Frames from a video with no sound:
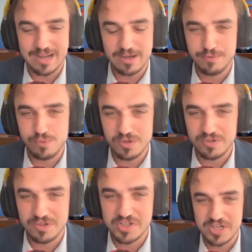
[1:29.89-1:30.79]
I look forward
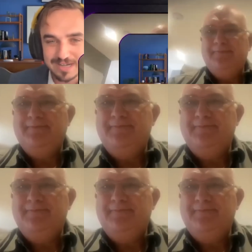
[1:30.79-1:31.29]
to this chat.